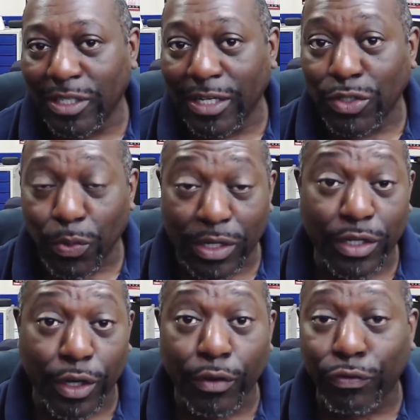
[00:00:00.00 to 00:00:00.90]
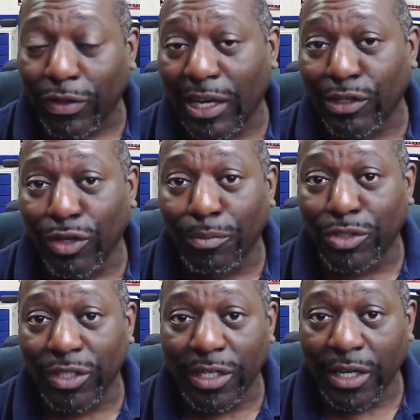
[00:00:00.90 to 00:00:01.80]
So we're going to go through that adoption
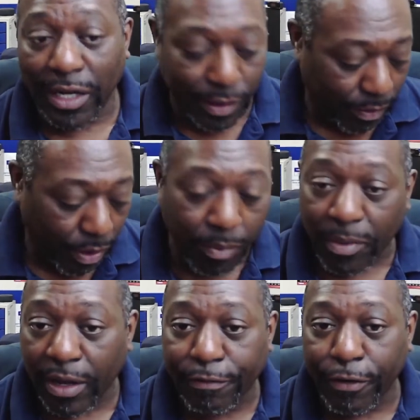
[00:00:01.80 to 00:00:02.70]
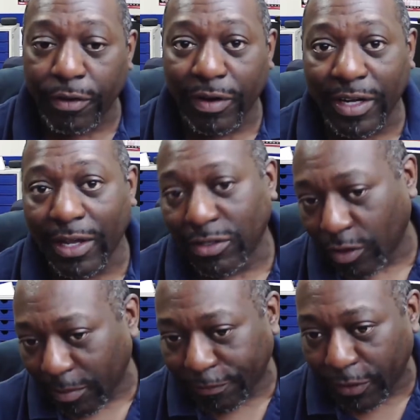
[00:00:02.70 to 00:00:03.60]
here on my phone right now. So I've got my
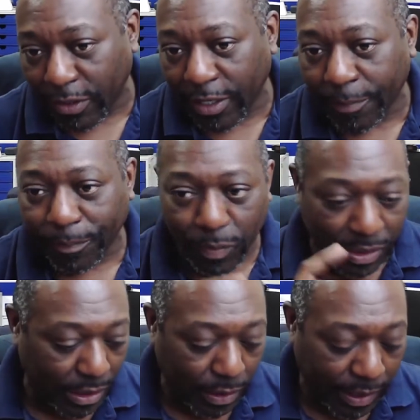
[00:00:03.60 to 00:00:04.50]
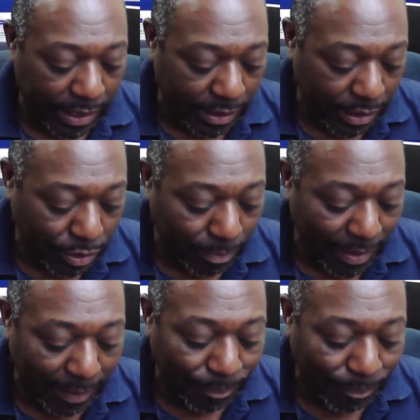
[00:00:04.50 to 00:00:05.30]
phone here. We're going to go ahead and adopt that.